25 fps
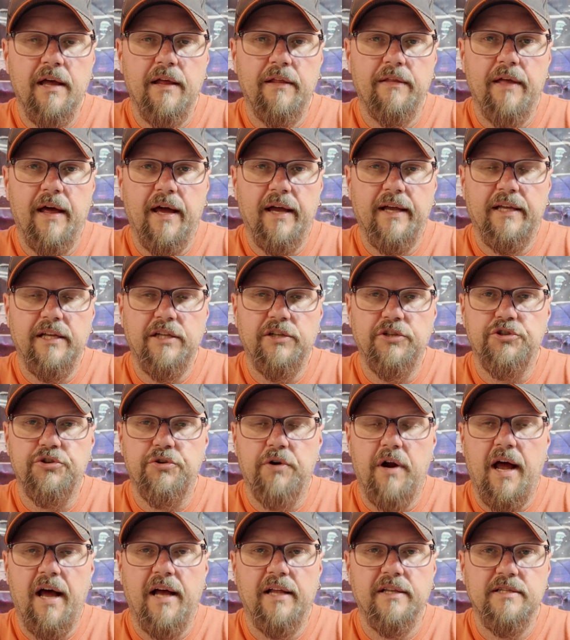that can
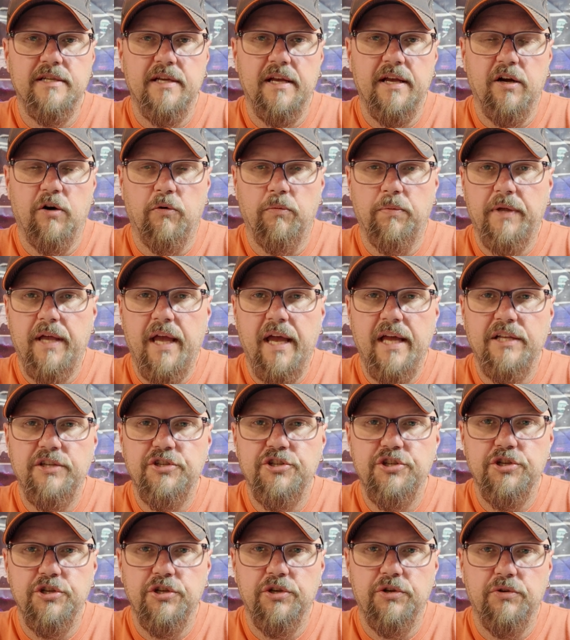try to help
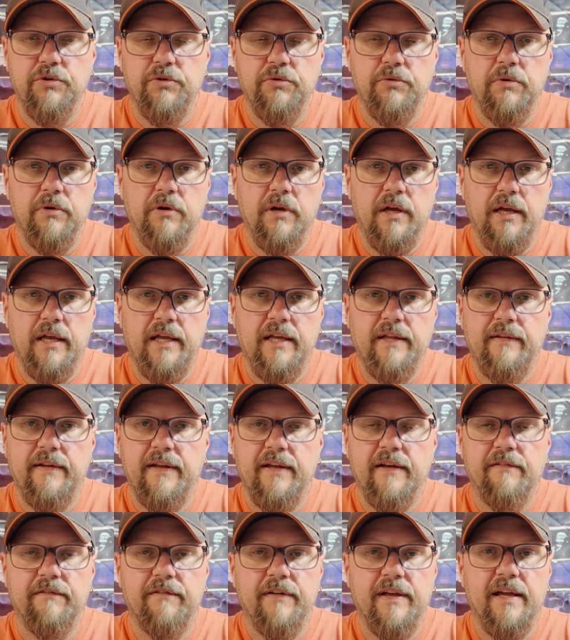catch you in
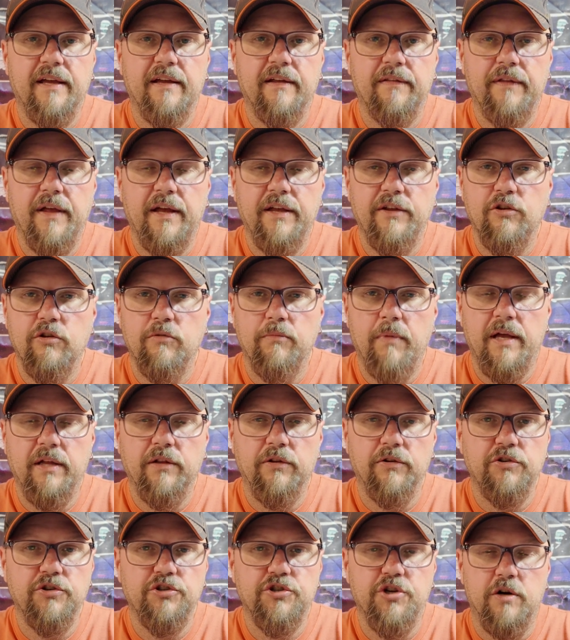the event that you may
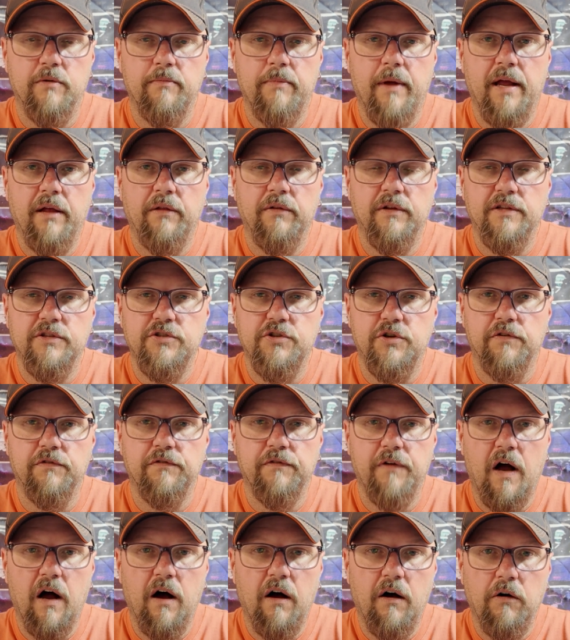lose your balance or
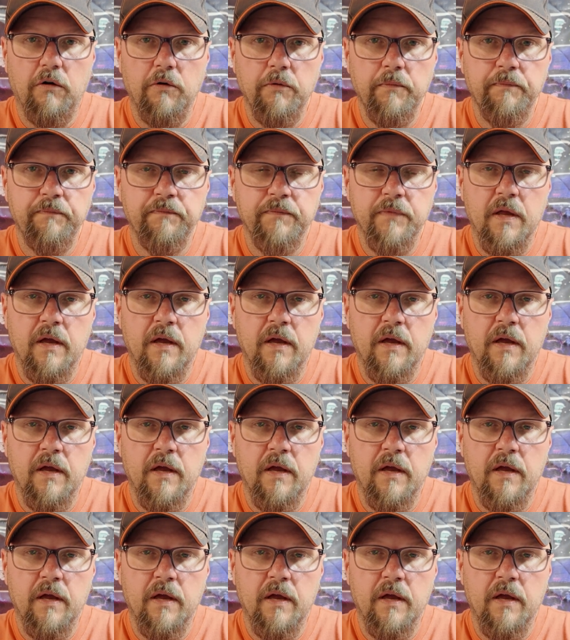fall.